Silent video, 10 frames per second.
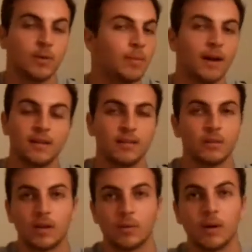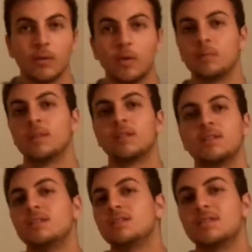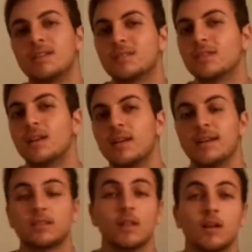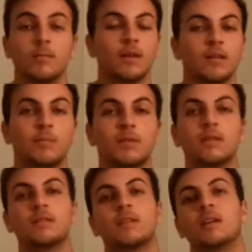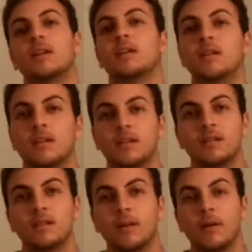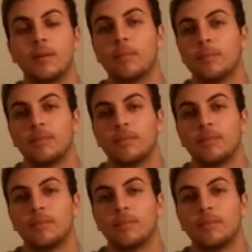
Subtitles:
I wouldn't buy anything right away. 1 million these days, it's a lot of money, but you know.